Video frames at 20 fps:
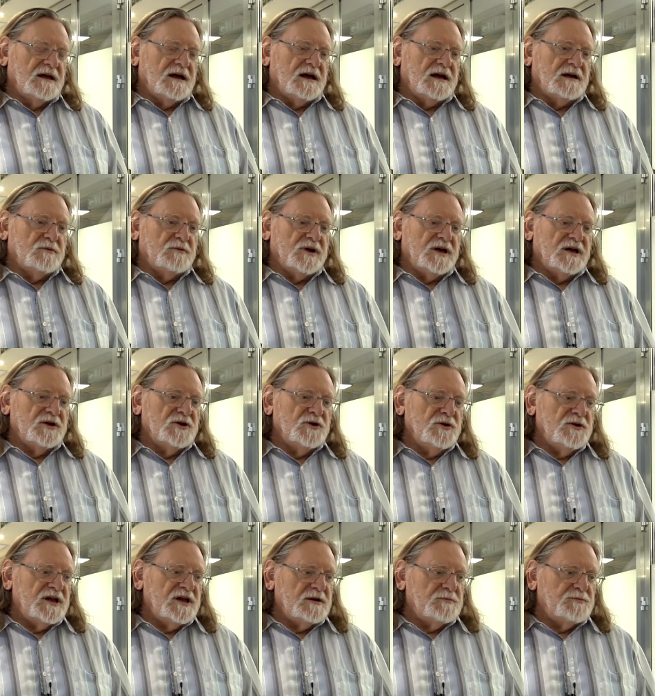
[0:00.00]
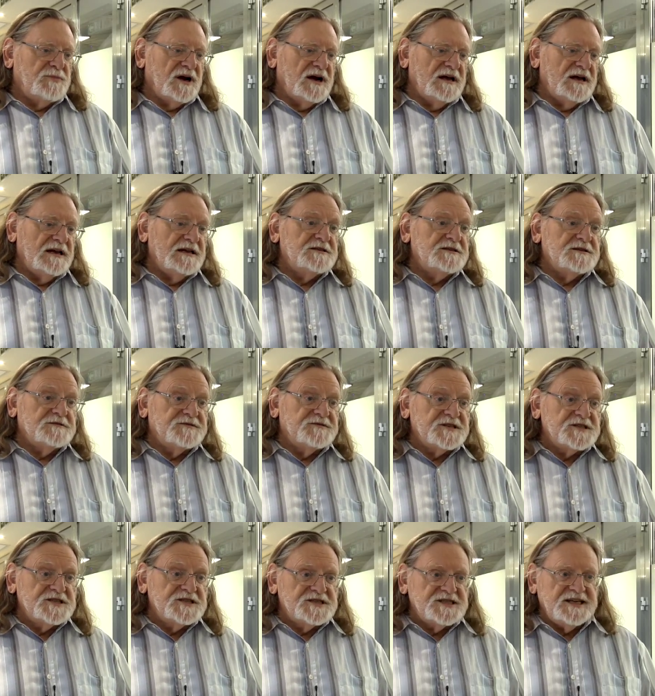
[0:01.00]
And we can do that by energy
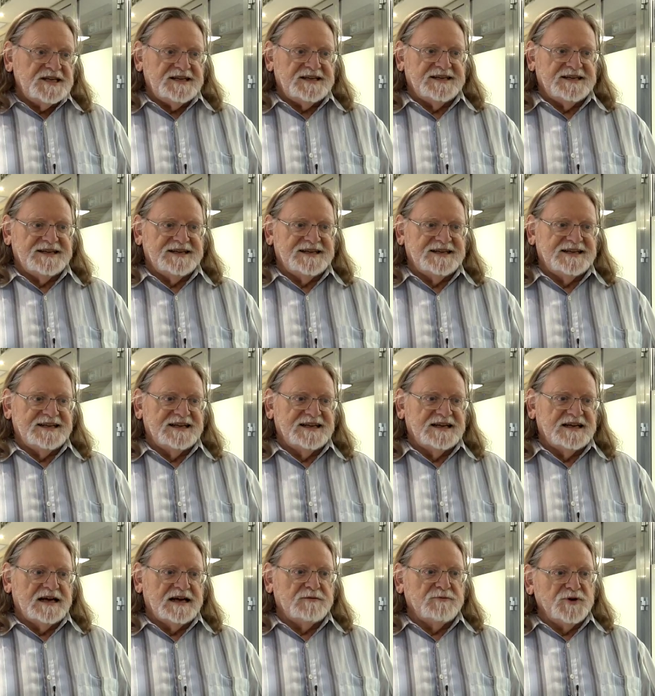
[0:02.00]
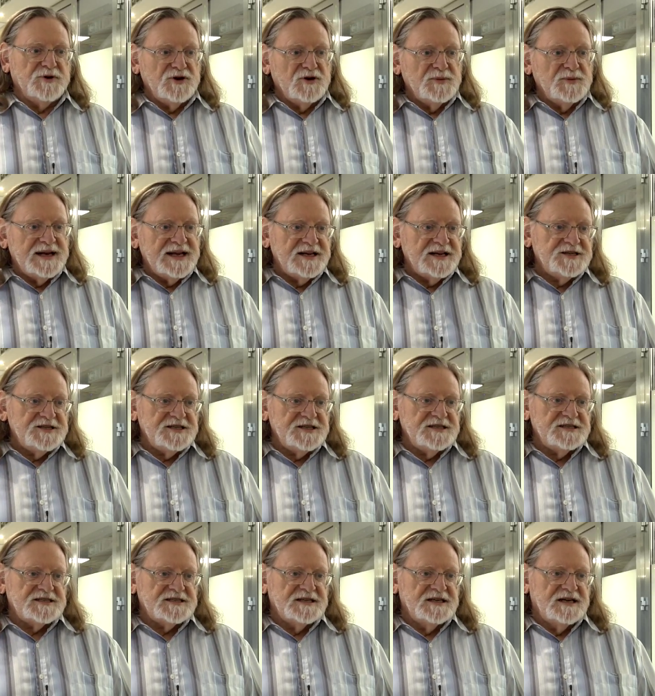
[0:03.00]
efficiency and renewable
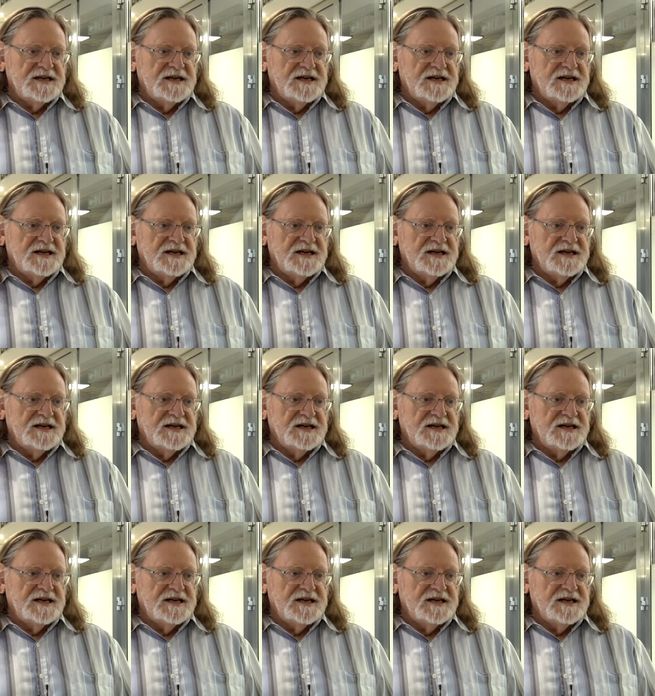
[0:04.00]
energies,